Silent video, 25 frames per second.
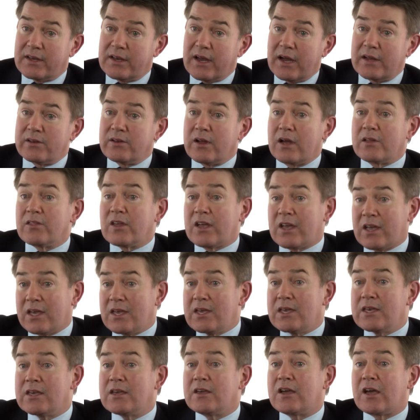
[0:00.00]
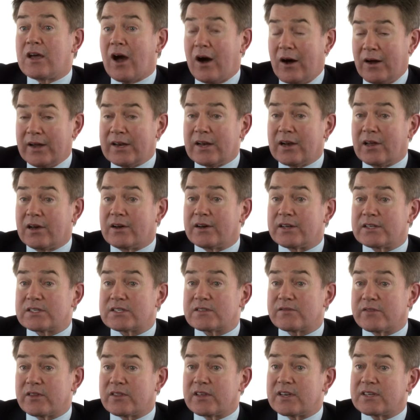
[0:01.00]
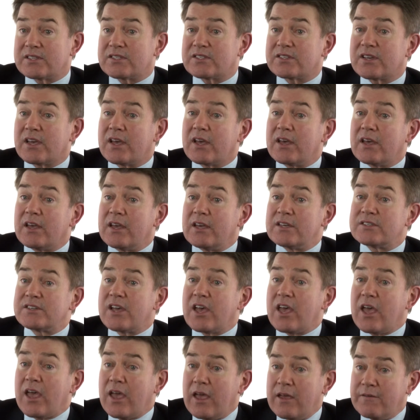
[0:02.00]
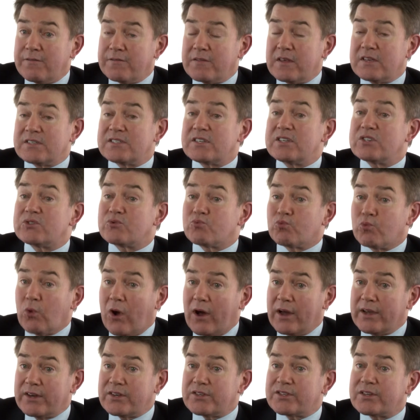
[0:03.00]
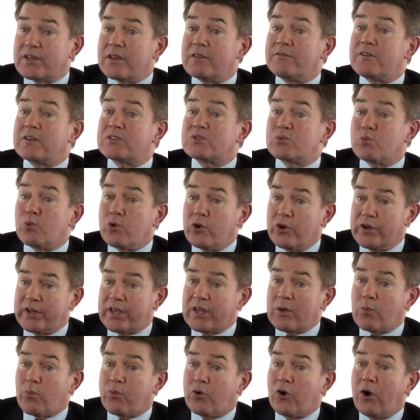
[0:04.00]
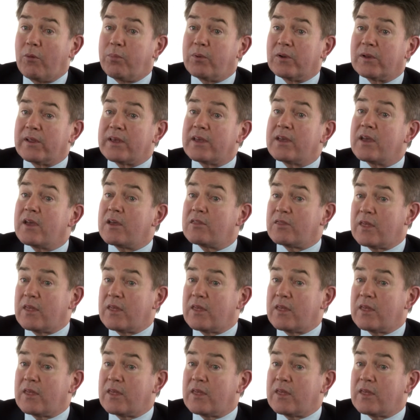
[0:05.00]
And the key guidelines for this is if this is right, if it's working properly,